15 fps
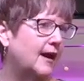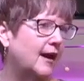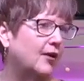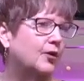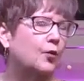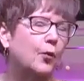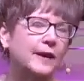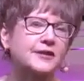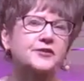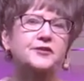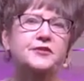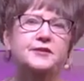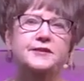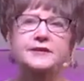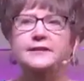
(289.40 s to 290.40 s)
our
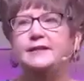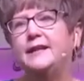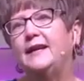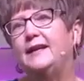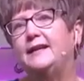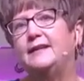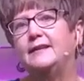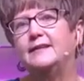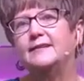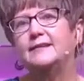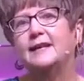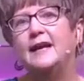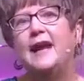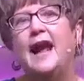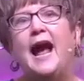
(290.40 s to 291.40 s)
question today is,
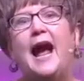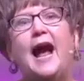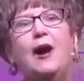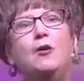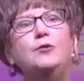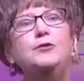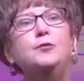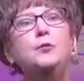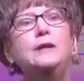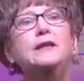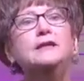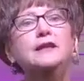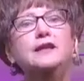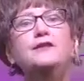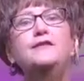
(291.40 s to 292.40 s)
how do we
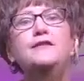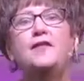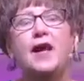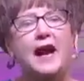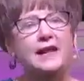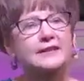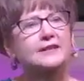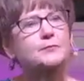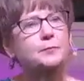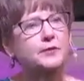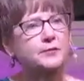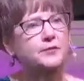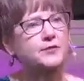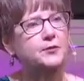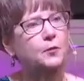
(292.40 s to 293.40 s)
live that
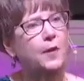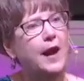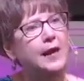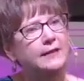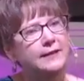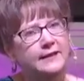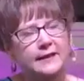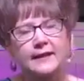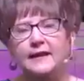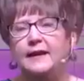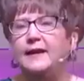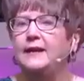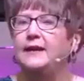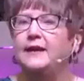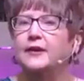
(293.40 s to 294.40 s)
spirituality
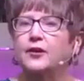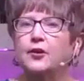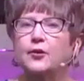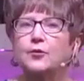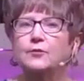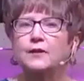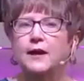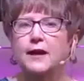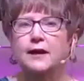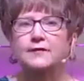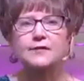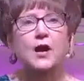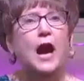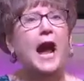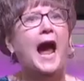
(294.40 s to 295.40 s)
in our own
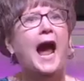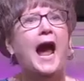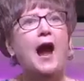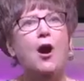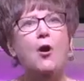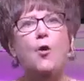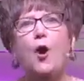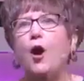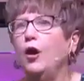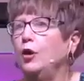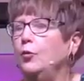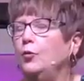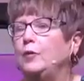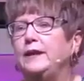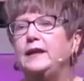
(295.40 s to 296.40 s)
lives? How are
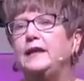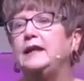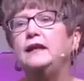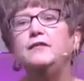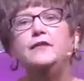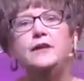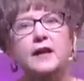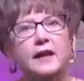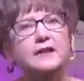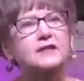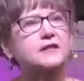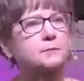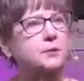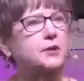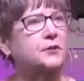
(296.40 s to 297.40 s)
we even a
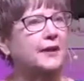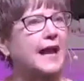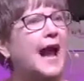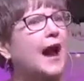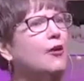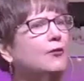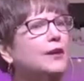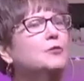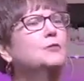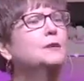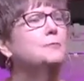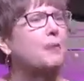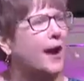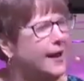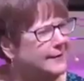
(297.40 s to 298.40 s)
spirit? How can we
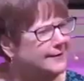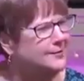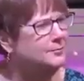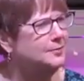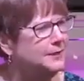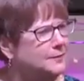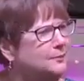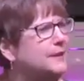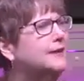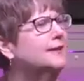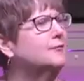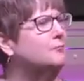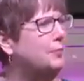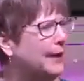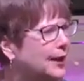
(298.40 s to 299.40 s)
possibly be
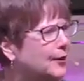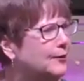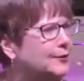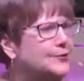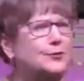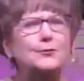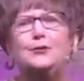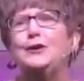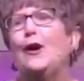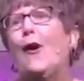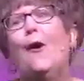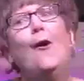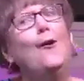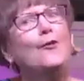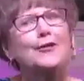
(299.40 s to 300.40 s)
compared to the
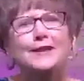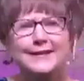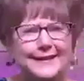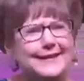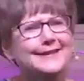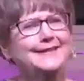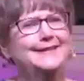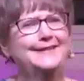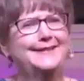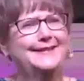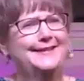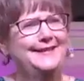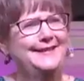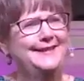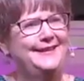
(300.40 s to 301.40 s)
all that is,
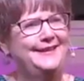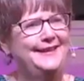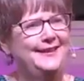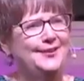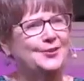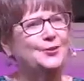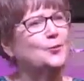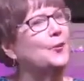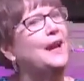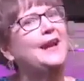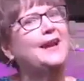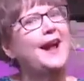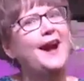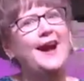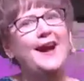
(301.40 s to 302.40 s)
the
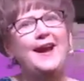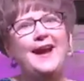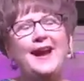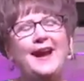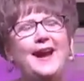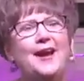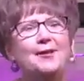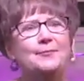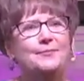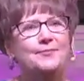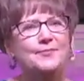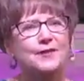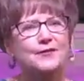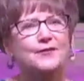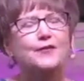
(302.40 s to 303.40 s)
great I am,
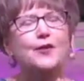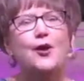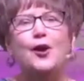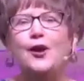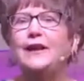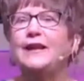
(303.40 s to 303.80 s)
flawed